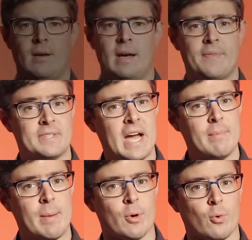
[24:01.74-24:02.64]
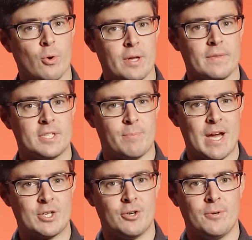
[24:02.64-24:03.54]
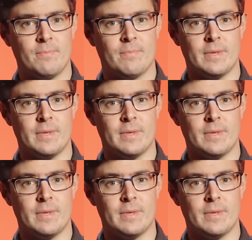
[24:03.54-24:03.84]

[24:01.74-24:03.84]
At the time I'm recording this special,